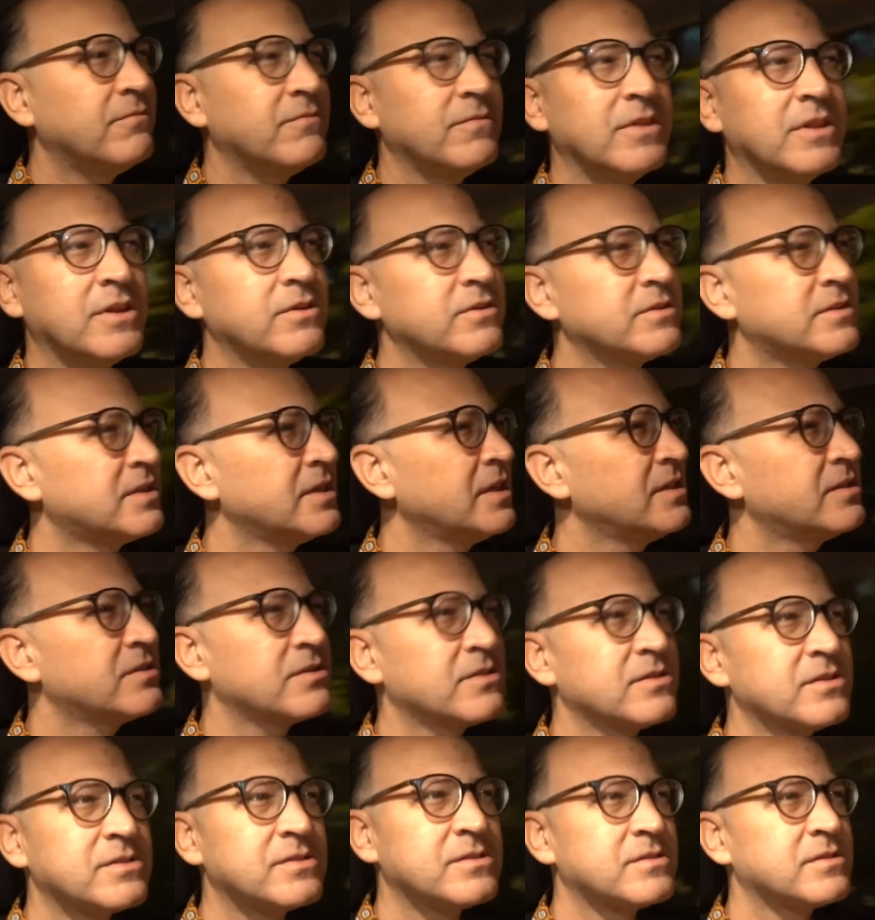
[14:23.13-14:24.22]
Little
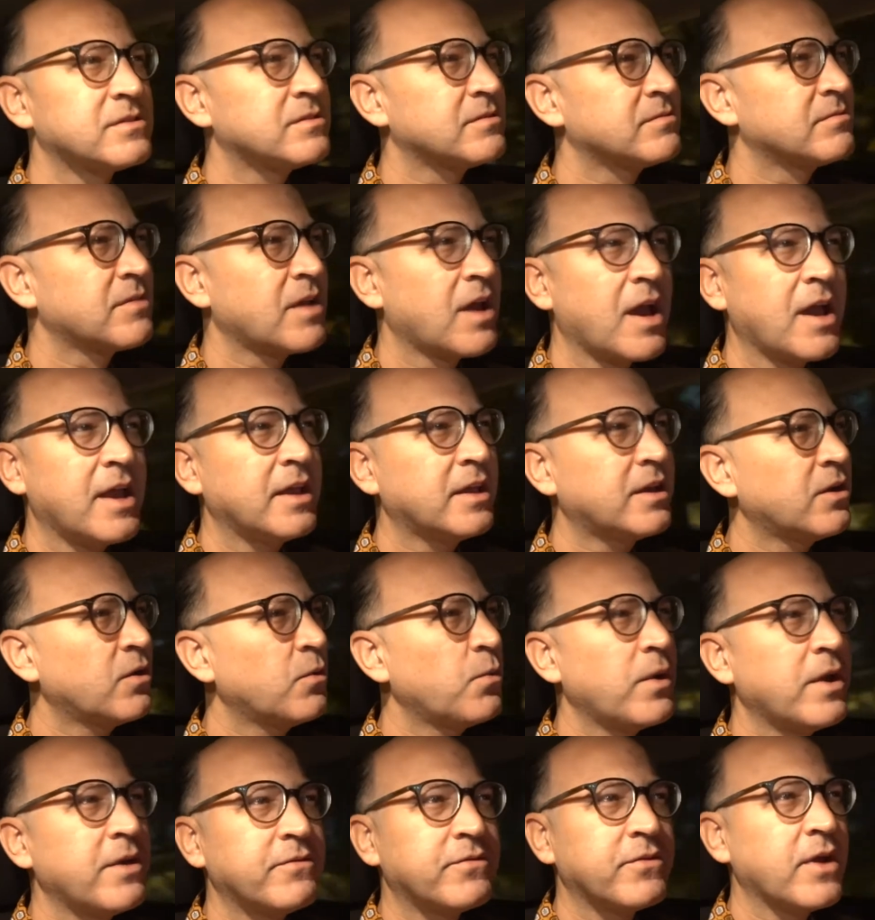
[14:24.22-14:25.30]
Caesars, I ain't gonna
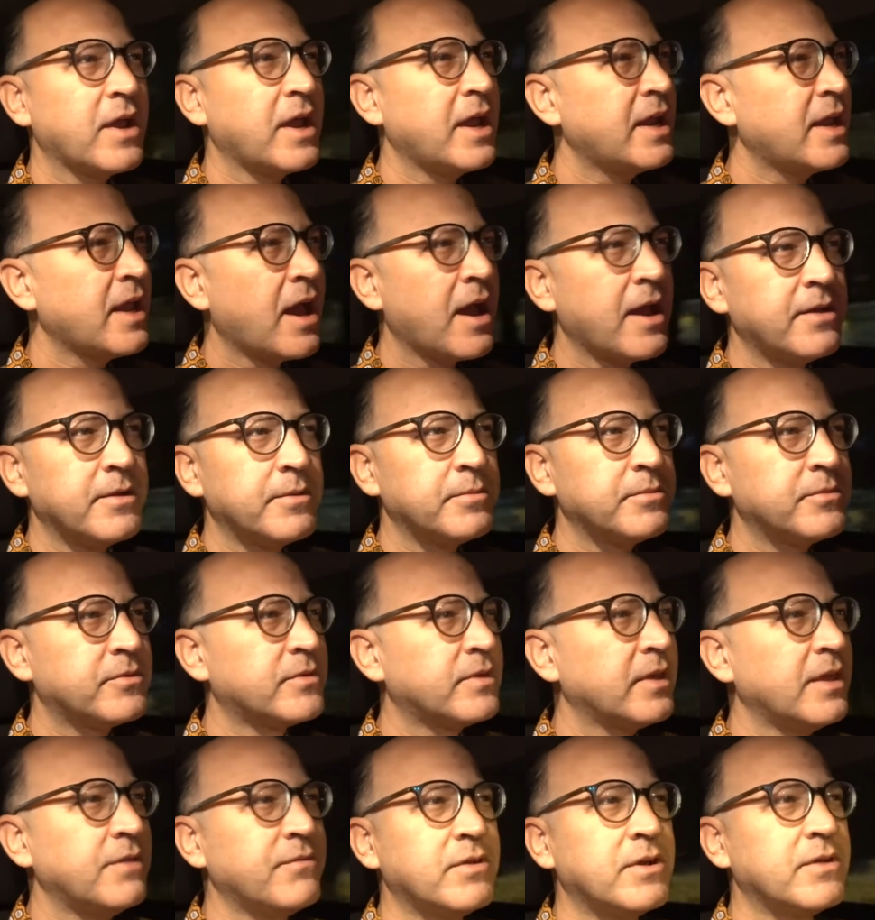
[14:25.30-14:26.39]
wait for eight
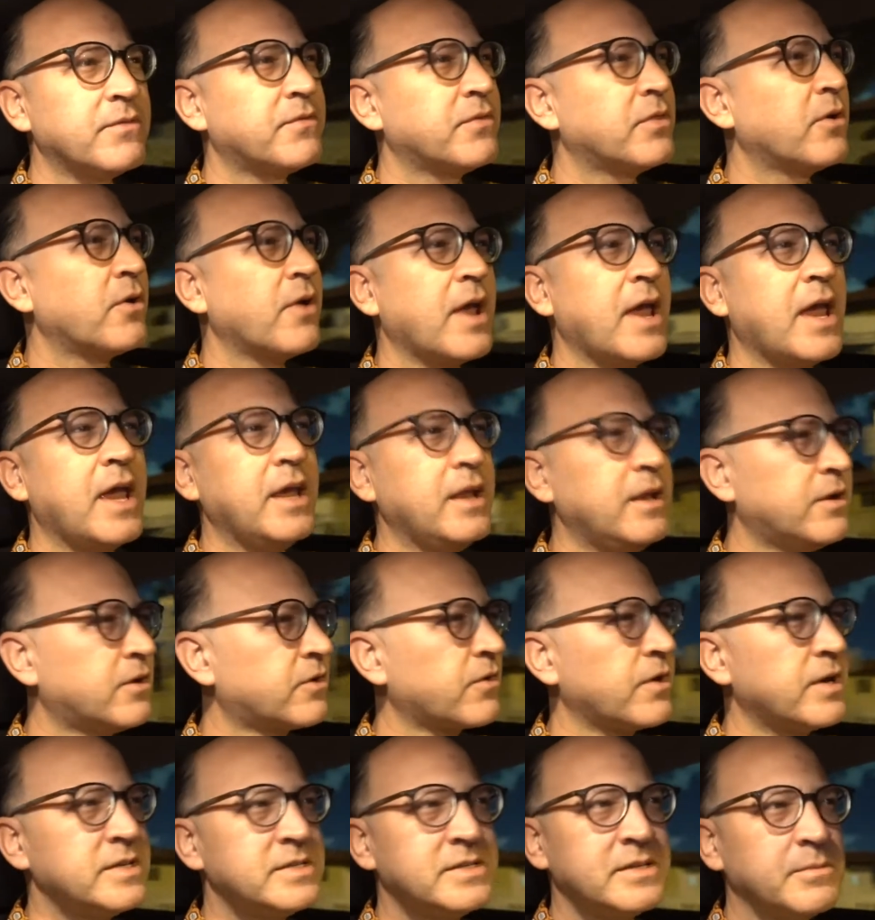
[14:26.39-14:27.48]
items, even if they're eight
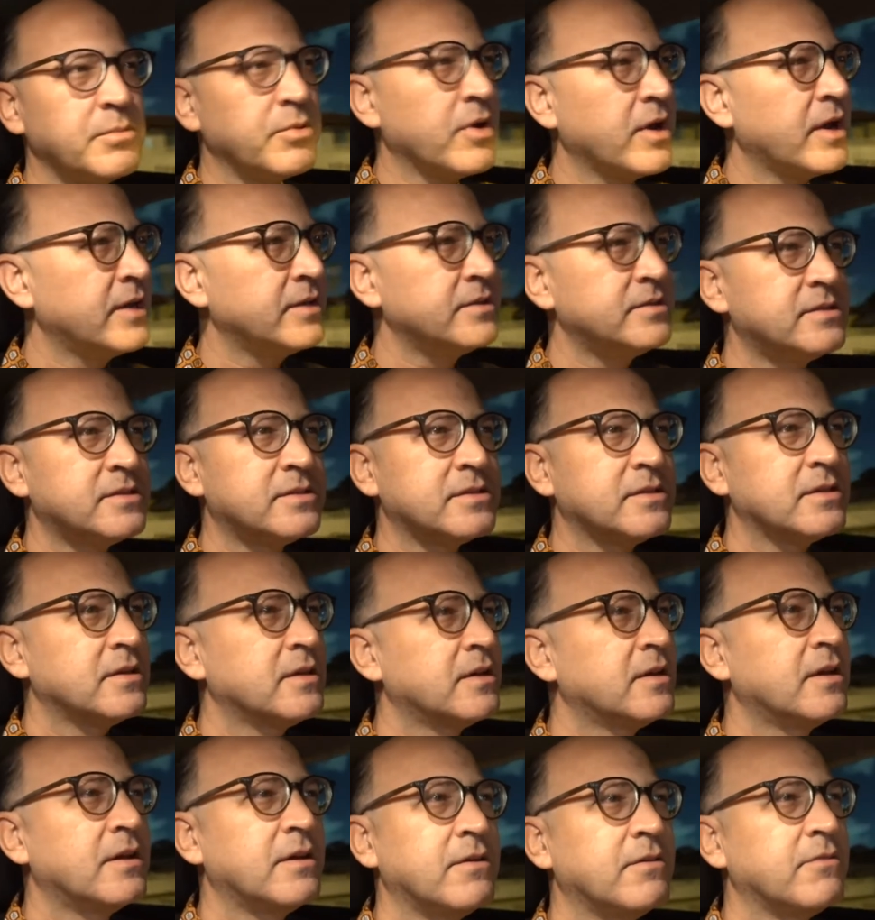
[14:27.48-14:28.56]
crazy breads,
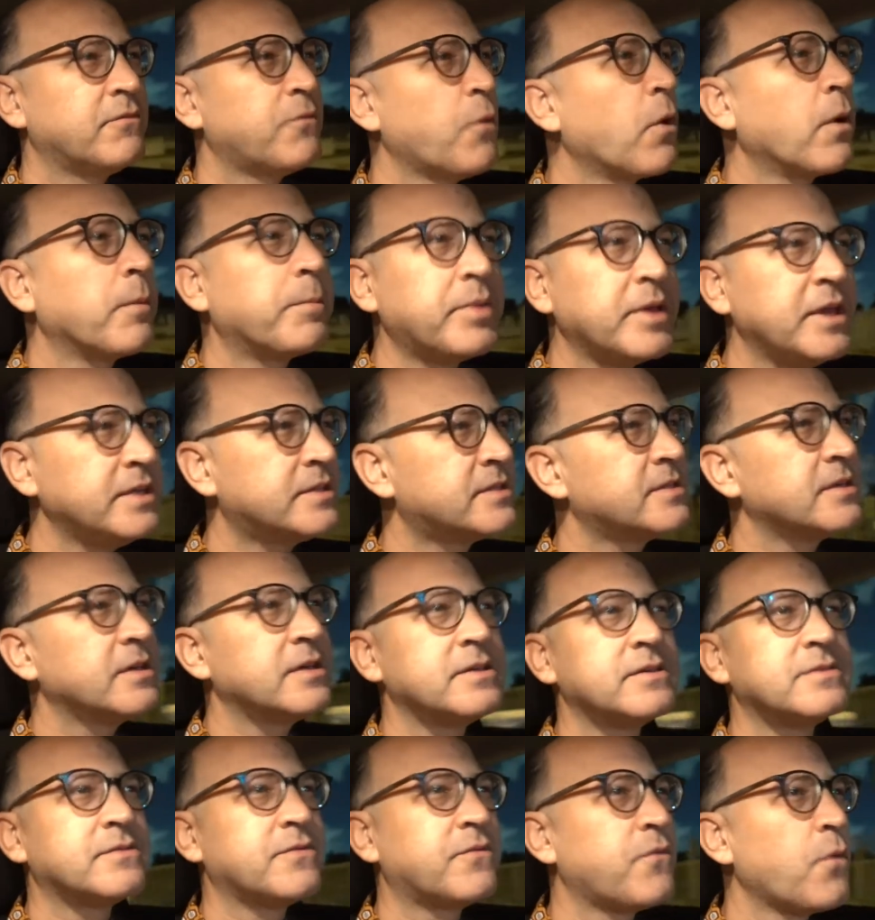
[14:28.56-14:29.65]
four
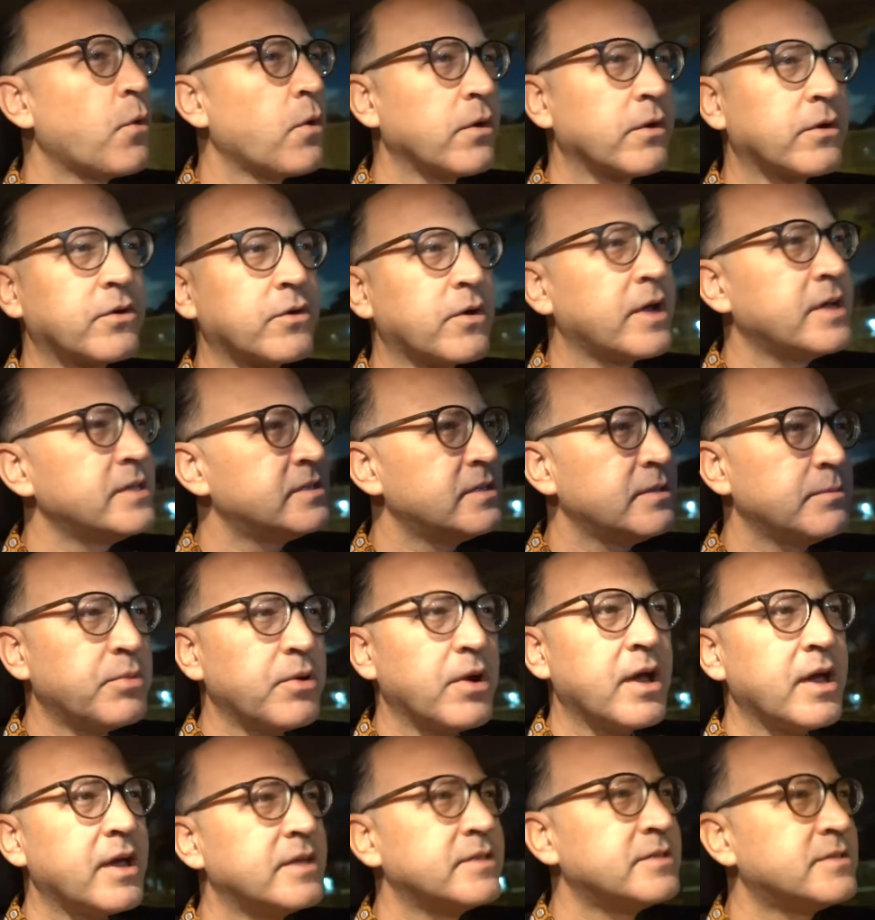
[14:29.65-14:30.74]
pizzas, four crazy
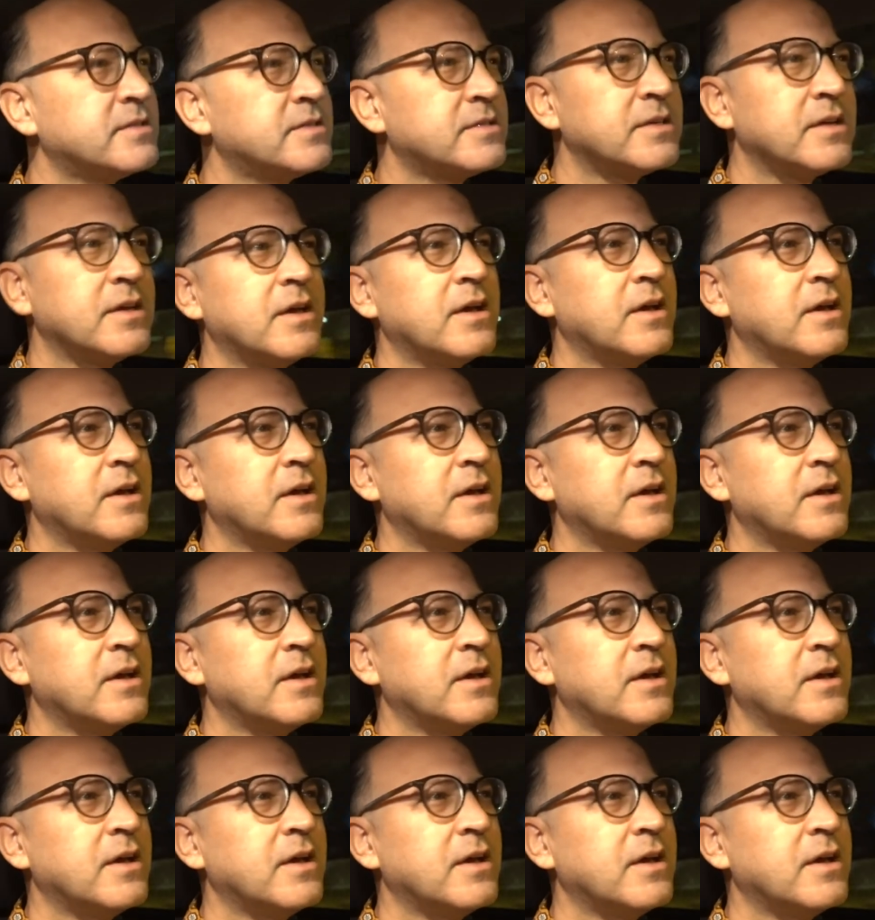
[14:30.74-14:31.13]
breads